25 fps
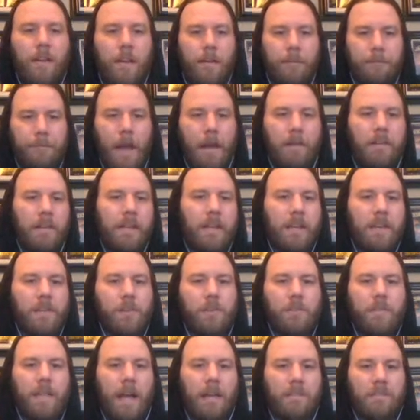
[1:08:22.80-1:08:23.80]
Founded in
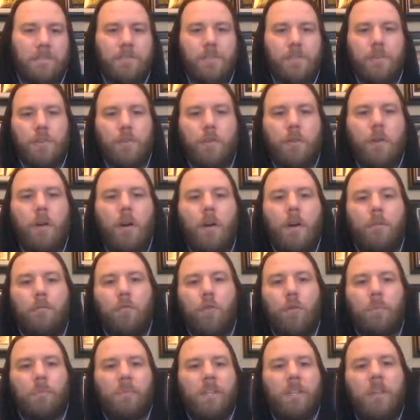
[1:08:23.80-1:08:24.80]
2002,
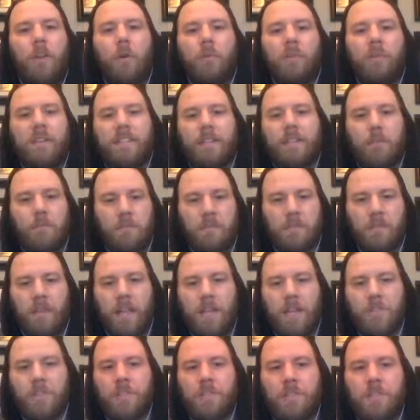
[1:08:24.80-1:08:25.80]
formerly known as Heroes and
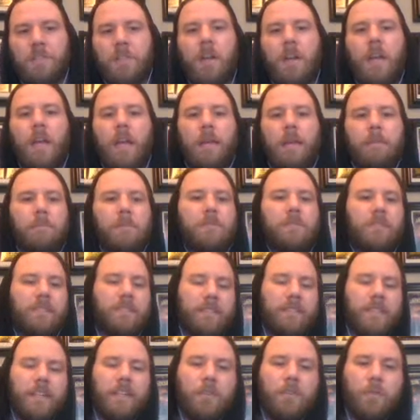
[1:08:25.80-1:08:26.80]
Legends, Music
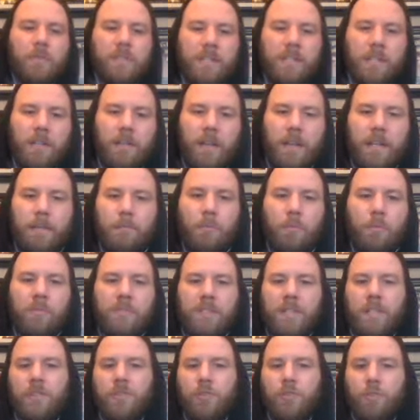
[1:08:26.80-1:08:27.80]
City Toys and
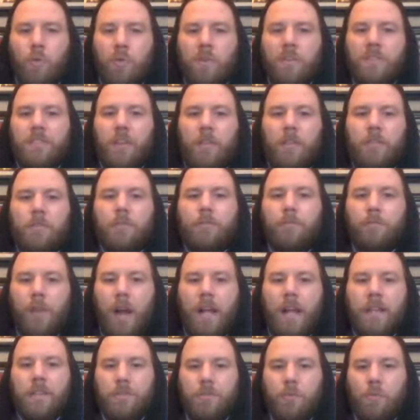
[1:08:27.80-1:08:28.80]
Collectibles is your southern
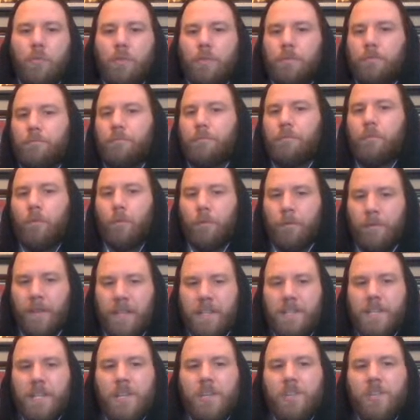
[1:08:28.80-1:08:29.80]
fried source for
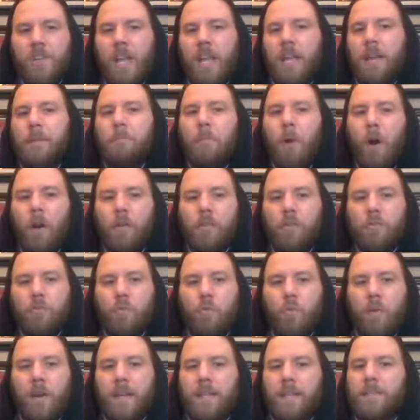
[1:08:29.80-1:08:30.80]
vintage and modern
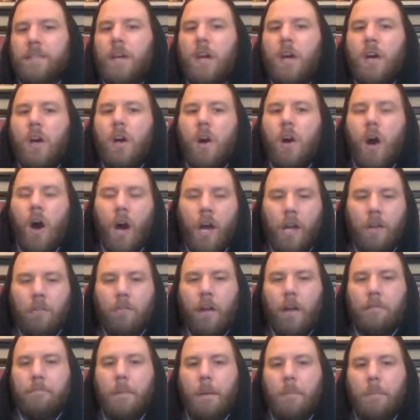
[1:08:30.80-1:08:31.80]
toys,
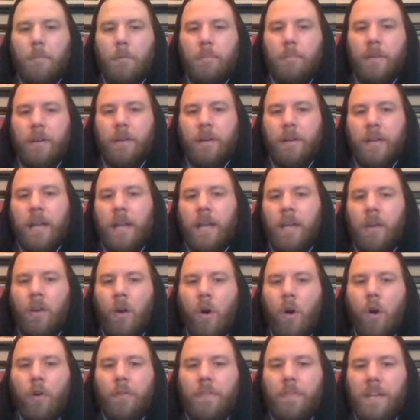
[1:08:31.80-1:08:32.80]
autographed memorabilia, and
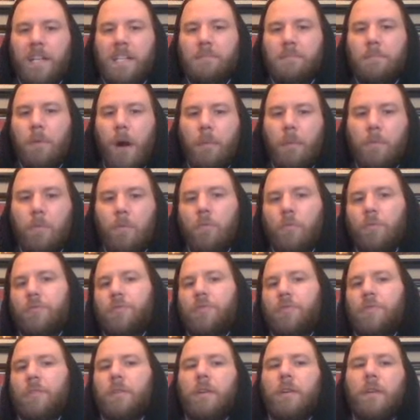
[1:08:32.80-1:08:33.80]
all things pop
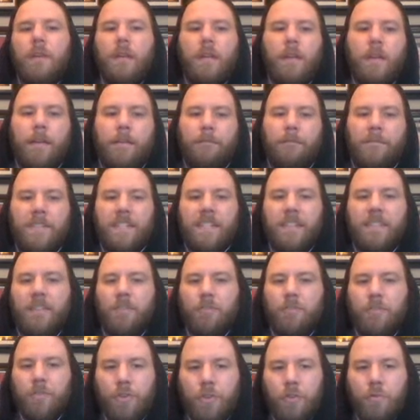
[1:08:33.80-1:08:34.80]
culture. Visit
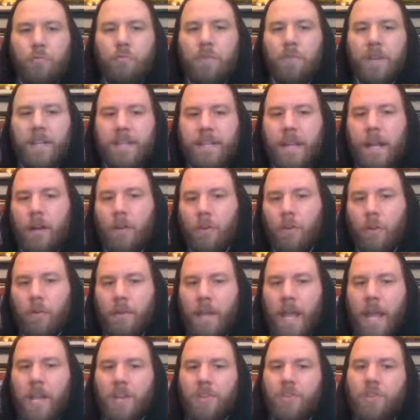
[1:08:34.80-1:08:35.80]
their new retail
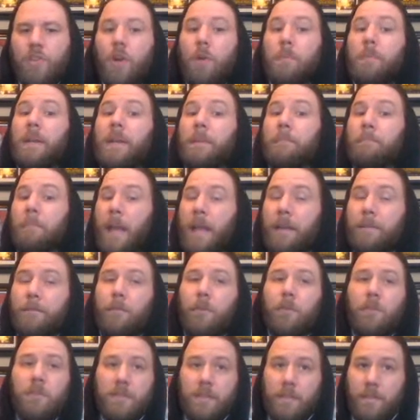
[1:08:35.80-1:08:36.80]
location opening May
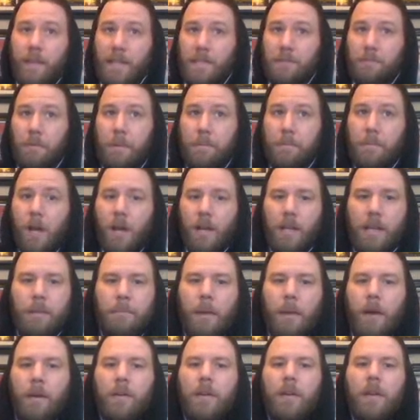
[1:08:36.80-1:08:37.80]
1st, that's what I'm talking
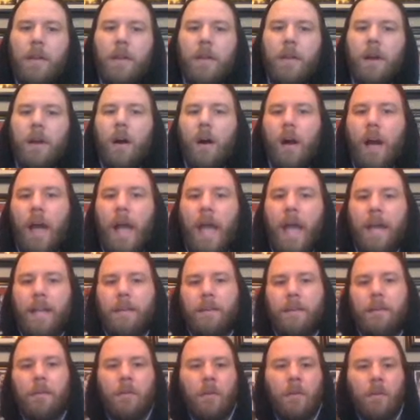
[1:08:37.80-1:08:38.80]
about,
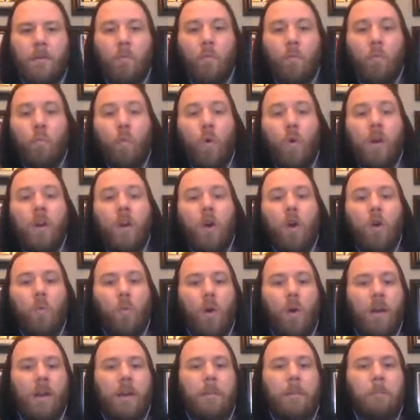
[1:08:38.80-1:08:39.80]
at
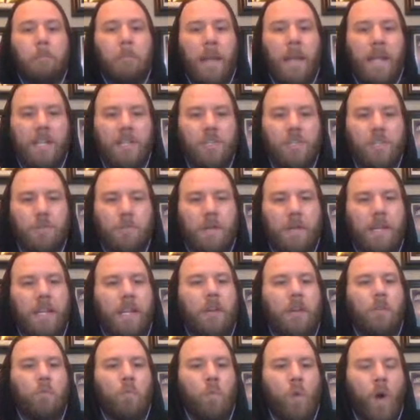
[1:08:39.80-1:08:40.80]
101 Main Street
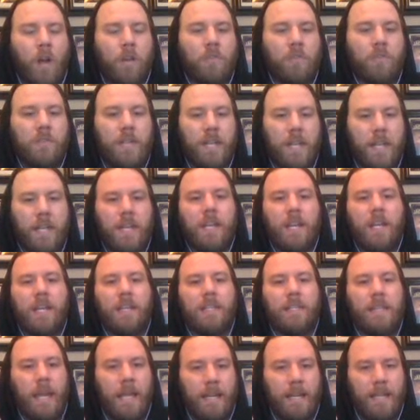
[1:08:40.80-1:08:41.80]
in Waterton,
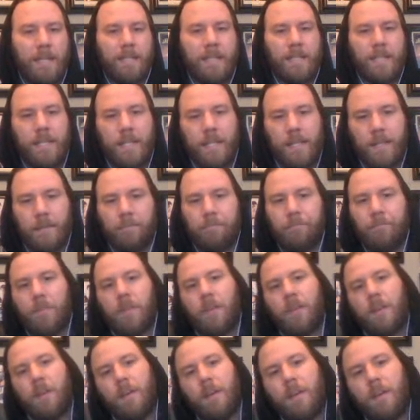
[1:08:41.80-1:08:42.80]
Tennessee.
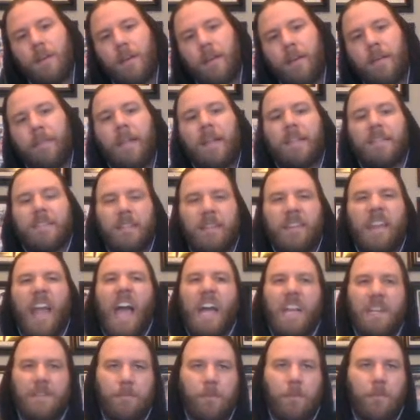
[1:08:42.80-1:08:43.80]
And that's in
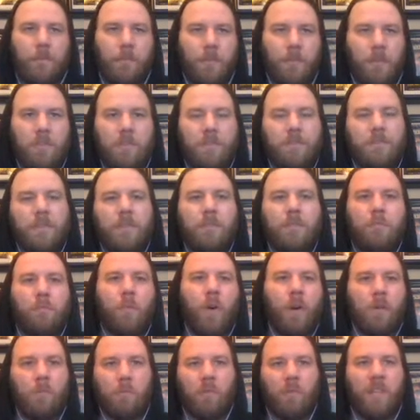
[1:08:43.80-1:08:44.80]
Nashville for those of you who
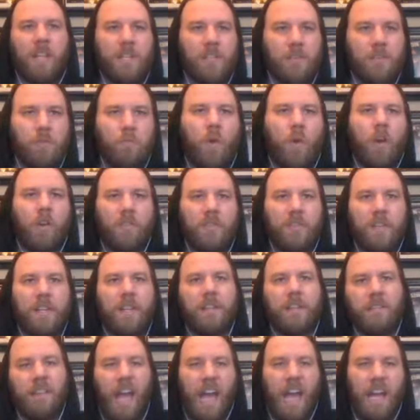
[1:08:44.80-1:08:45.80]
want relation,
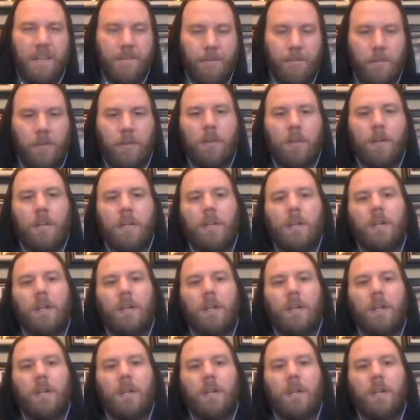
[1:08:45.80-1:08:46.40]
Waterton and Nashville.